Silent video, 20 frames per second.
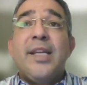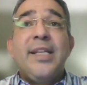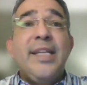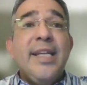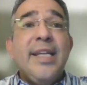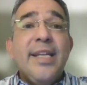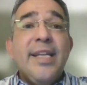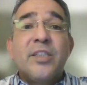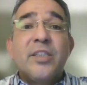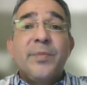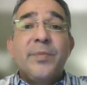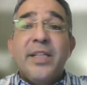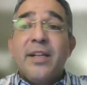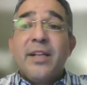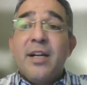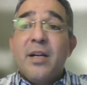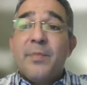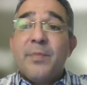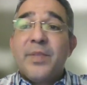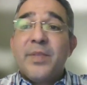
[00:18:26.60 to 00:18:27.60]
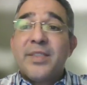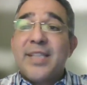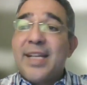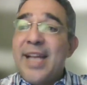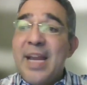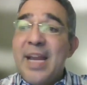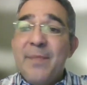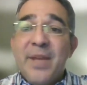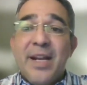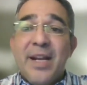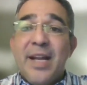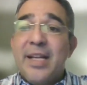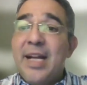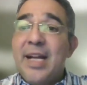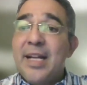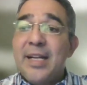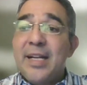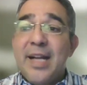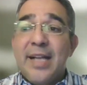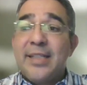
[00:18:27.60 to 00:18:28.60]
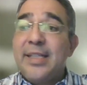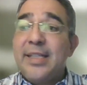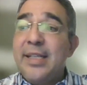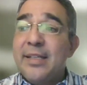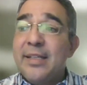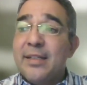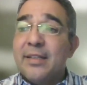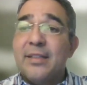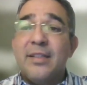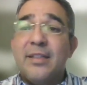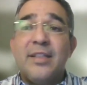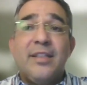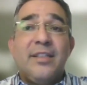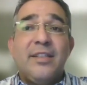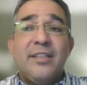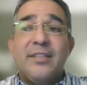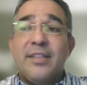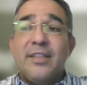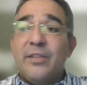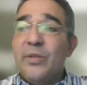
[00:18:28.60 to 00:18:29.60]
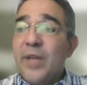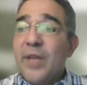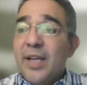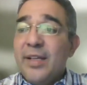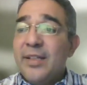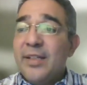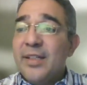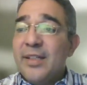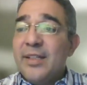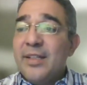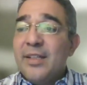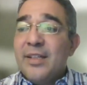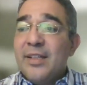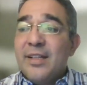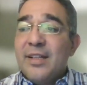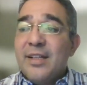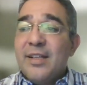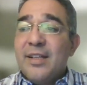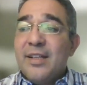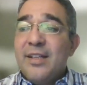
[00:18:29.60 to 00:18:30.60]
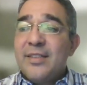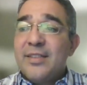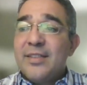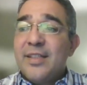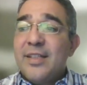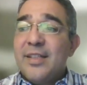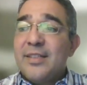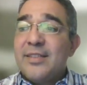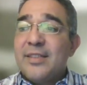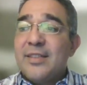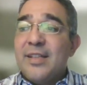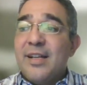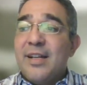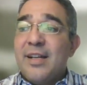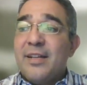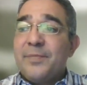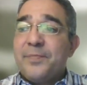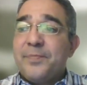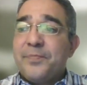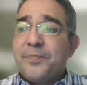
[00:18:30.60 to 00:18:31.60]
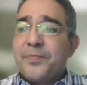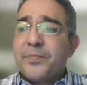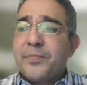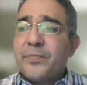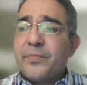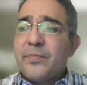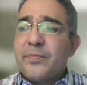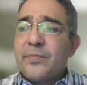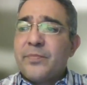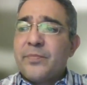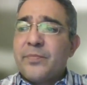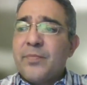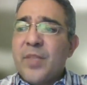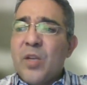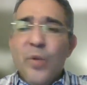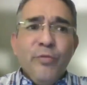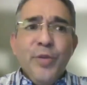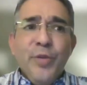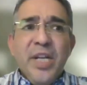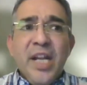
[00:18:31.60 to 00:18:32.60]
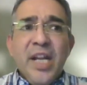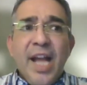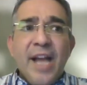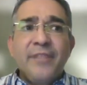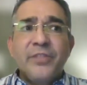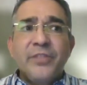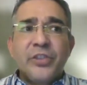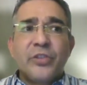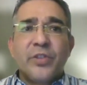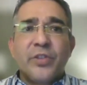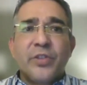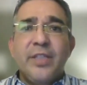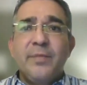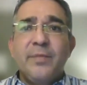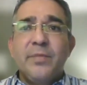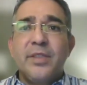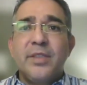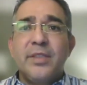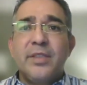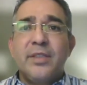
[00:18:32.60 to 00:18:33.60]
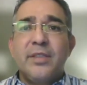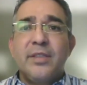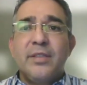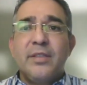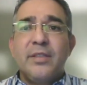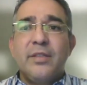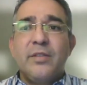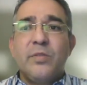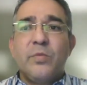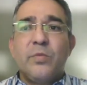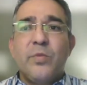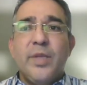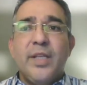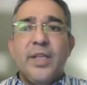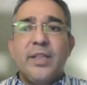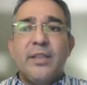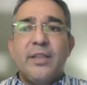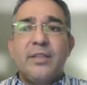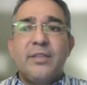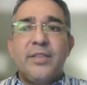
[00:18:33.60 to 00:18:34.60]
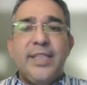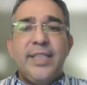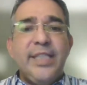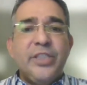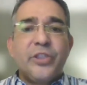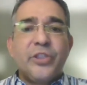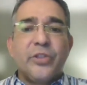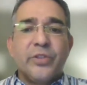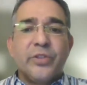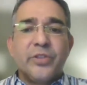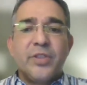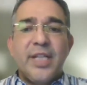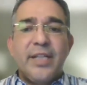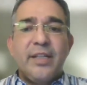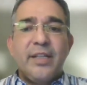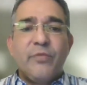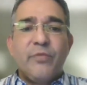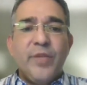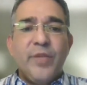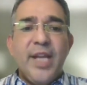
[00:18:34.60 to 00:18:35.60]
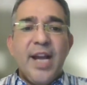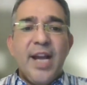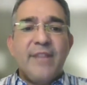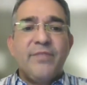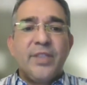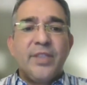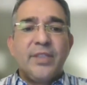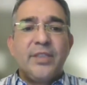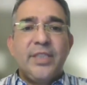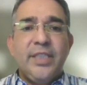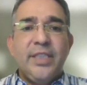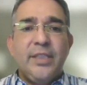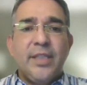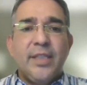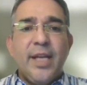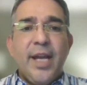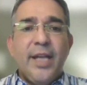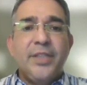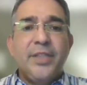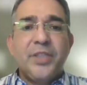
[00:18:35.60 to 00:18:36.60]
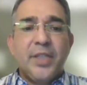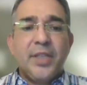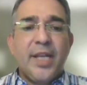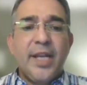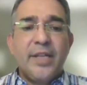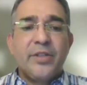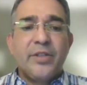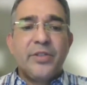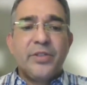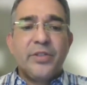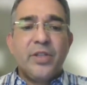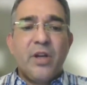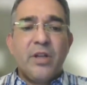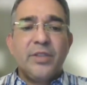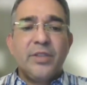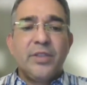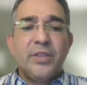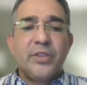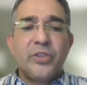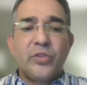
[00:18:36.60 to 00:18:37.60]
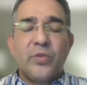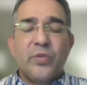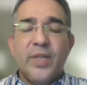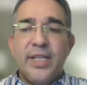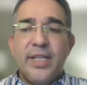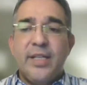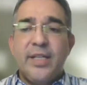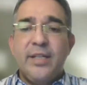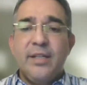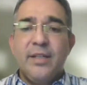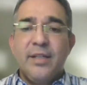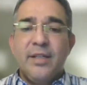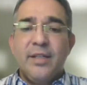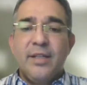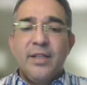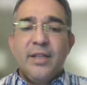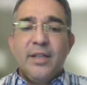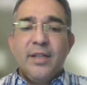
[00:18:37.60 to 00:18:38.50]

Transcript: And he hits me up. He's like, hey, man, I got an idea. I was like, okay. He says, what if we live stream with teachers? Like, if we have the educators on the screen